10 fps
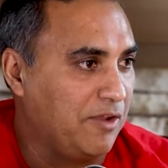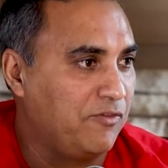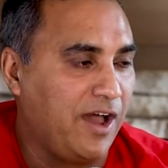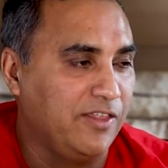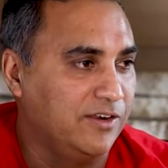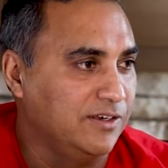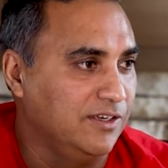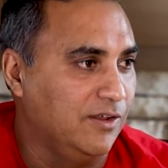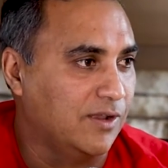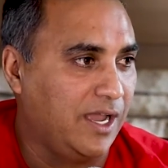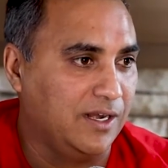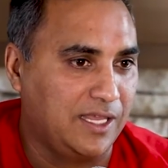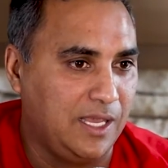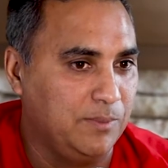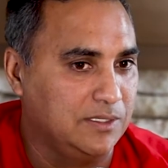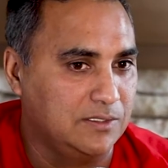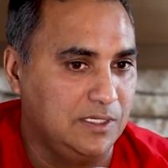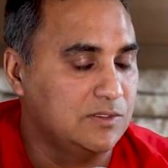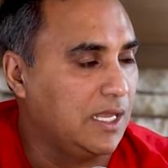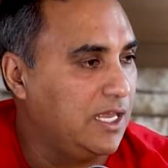My father, you know, kind of came into,
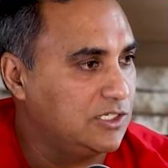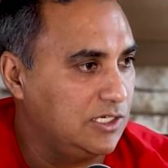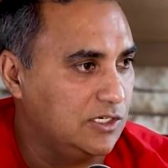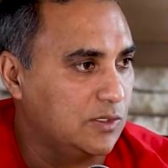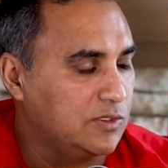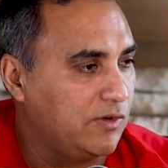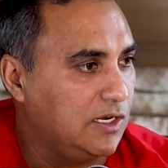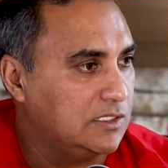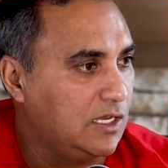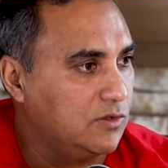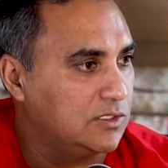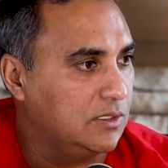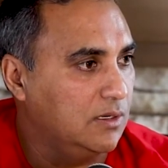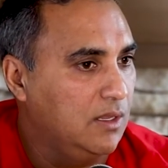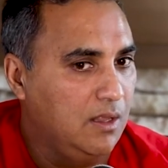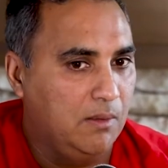he's an engineer, so he's very intelligent,